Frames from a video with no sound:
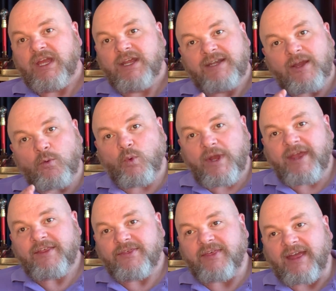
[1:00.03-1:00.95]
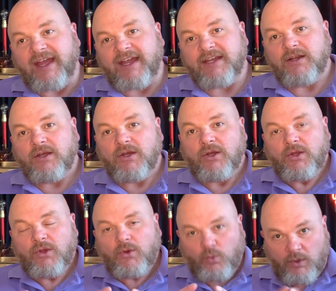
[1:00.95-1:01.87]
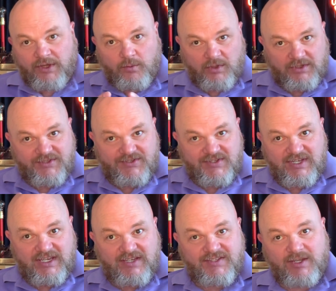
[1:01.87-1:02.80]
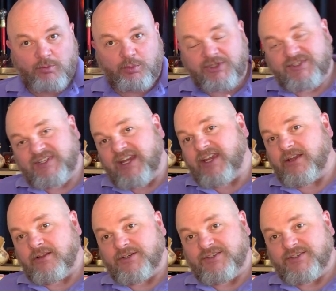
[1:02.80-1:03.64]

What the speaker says: Now with that, we will see some particular